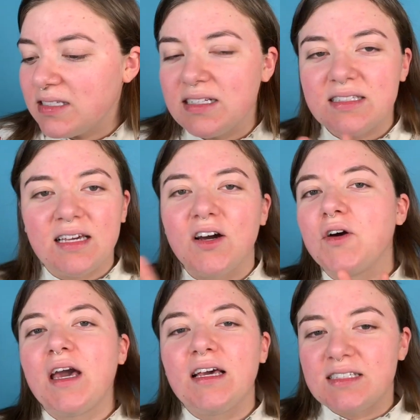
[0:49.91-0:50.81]
And it's
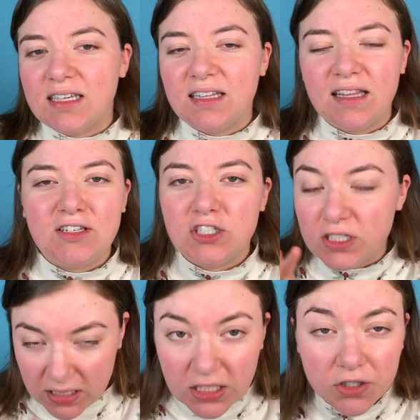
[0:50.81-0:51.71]
okay, skin, you're
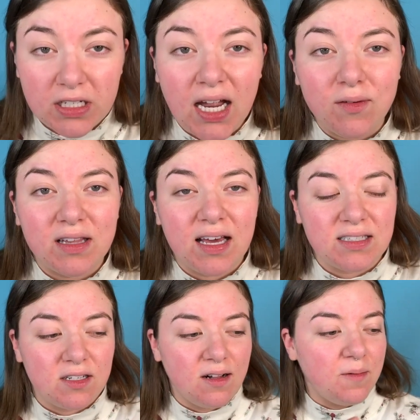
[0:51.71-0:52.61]
literally not relaxed
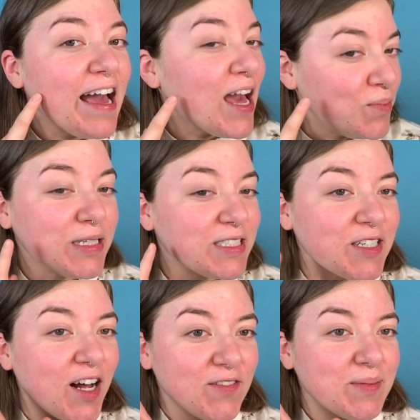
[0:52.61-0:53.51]
at all. I pissed it
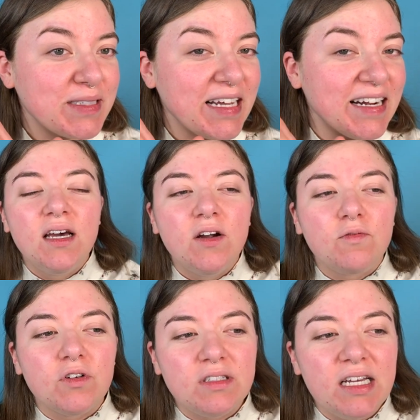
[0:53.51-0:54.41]
off, I'm scared.
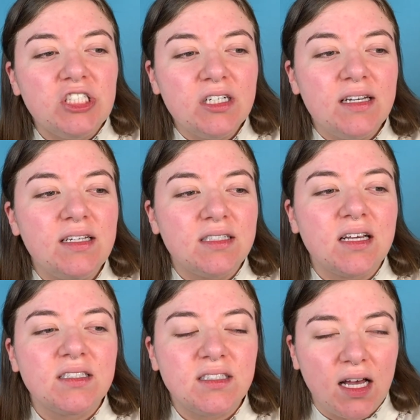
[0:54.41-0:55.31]
Rosacea is
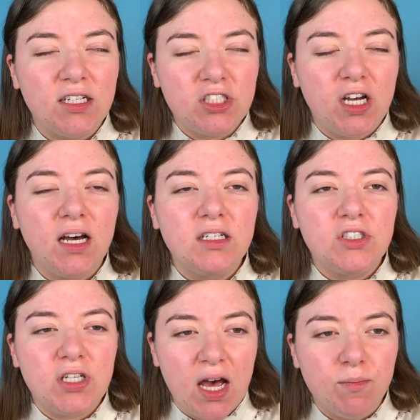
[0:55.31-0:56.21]
such a
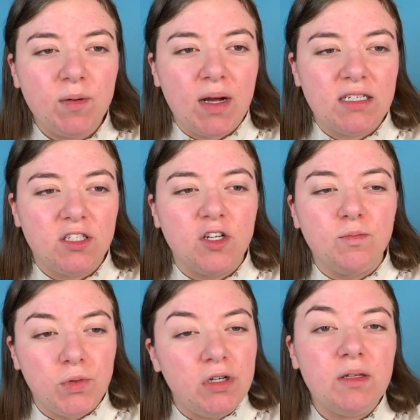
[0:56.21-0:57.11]
temperamental,
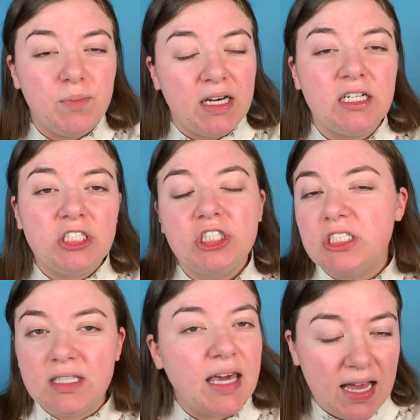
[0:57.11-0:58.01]
moody bitch. She's
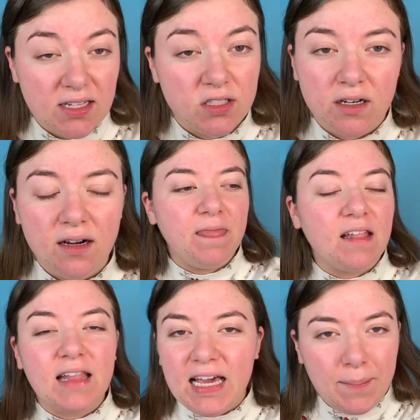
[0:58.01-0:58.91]
a Cancer,
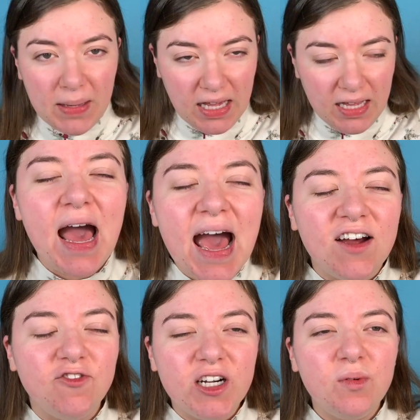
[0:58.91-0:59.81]
like me.
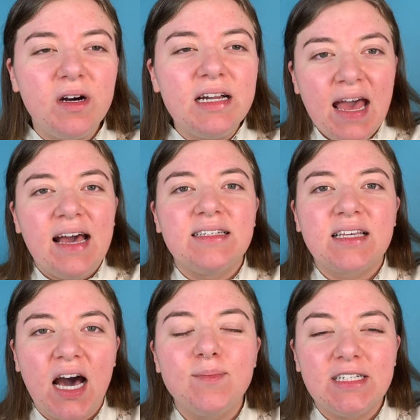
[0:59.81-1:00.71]
Everyone has
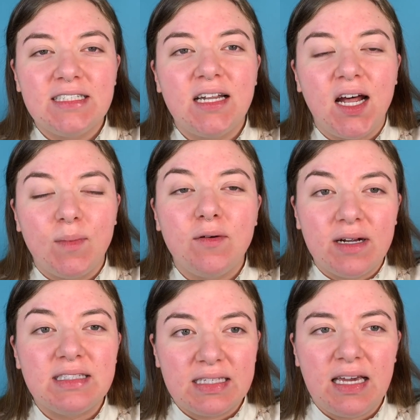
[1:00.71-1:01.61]
commented on my
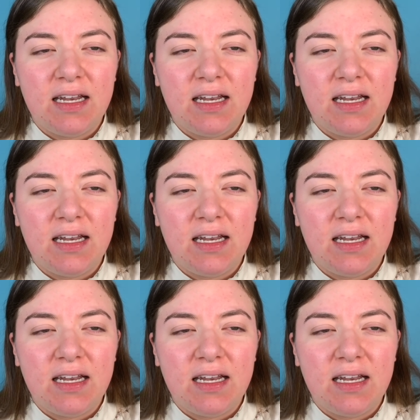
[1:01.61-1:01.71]
red skin.